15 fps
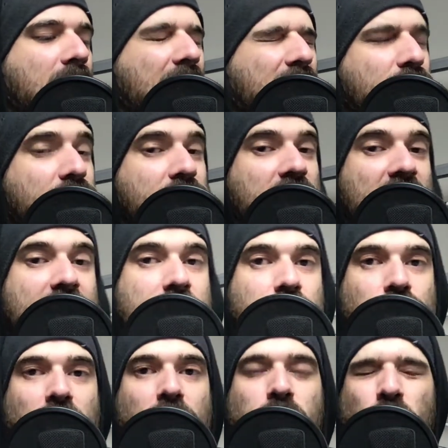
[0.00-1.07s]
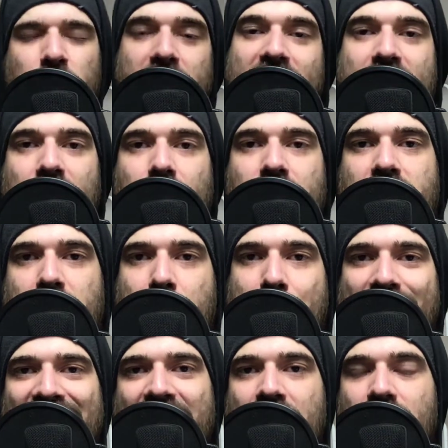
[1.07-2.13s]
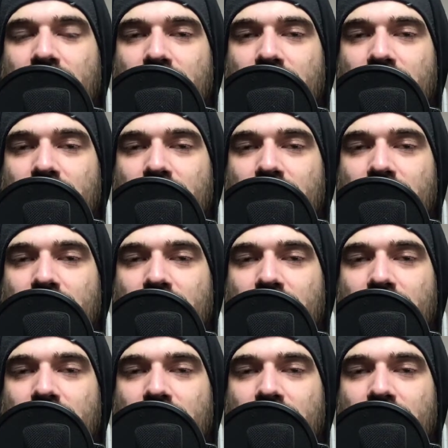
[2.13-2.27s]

And then you will become the man